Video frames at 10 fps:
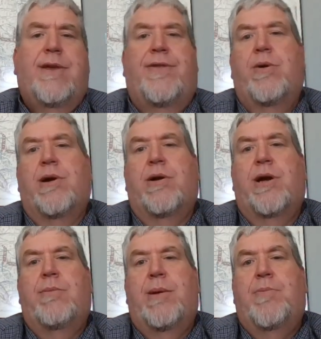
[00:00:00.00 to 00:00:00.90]
that they were
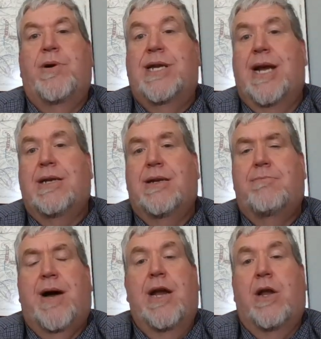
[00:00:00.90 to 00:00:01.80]
going to be
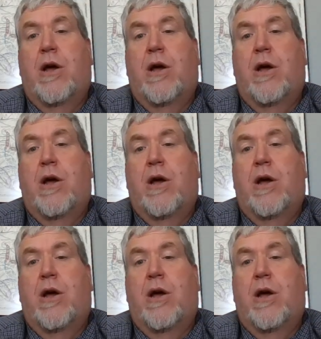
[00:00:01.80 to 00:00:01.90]
protected by the